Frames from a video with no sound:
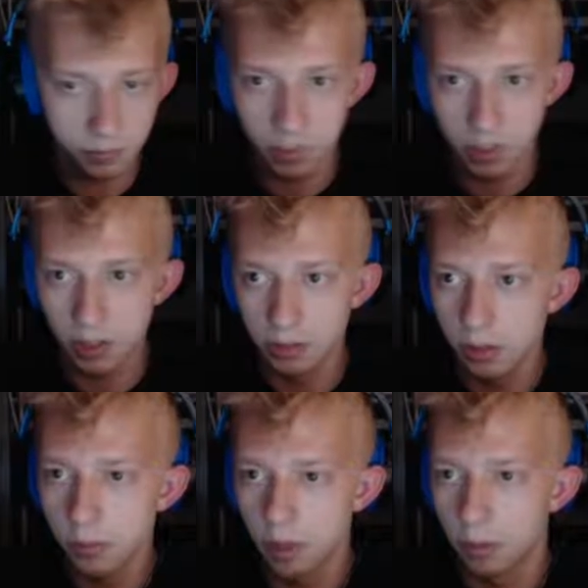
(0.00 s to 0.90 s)
my mind. There
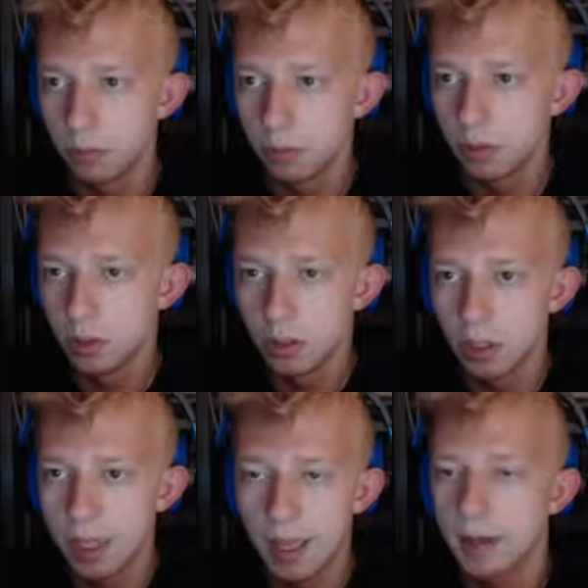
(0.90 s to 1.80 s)
we go.
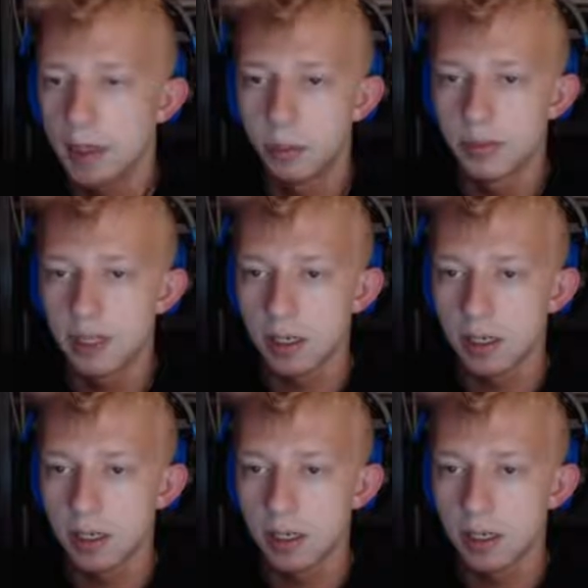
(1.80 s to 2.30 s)
I had it up a second